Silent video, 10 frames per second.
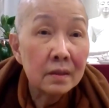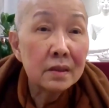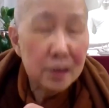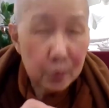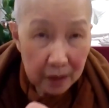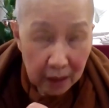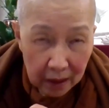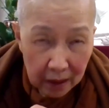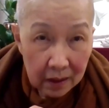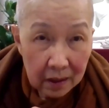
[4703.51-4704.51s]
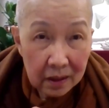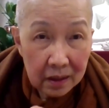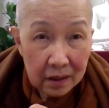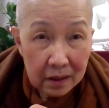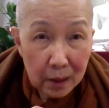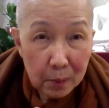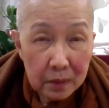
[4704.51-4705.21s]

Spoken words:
Yes, we can. Yep,